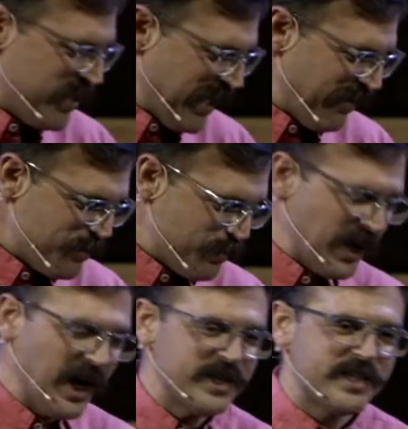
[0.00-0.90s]
David's been
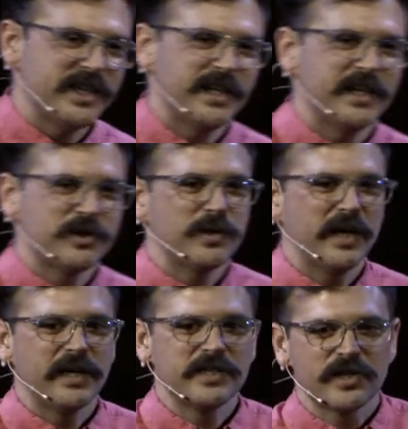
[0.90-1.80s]
hunted and,
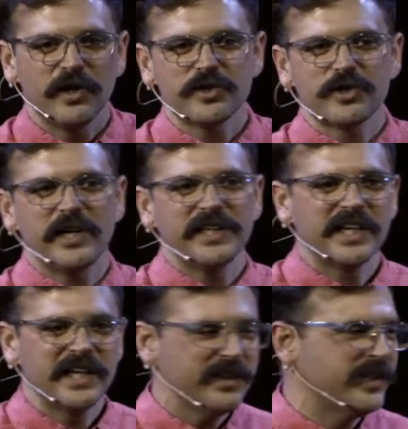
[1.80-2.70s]
and Saul's tried to
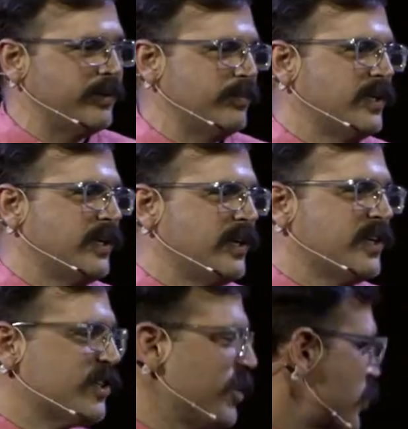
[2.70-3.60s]
kill him.
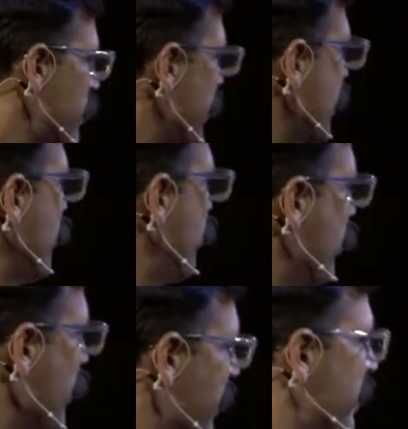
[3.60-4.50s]
Saul's tried to
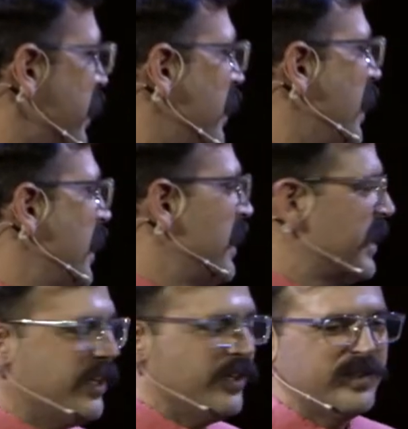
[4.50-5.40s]
completely
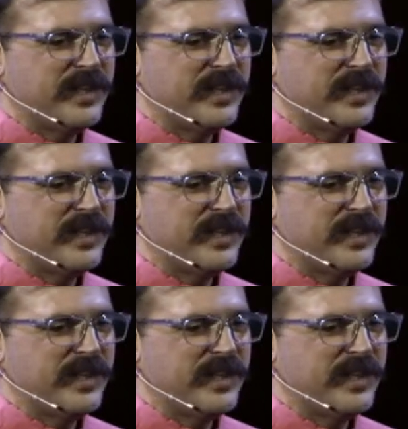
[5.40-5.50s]
kill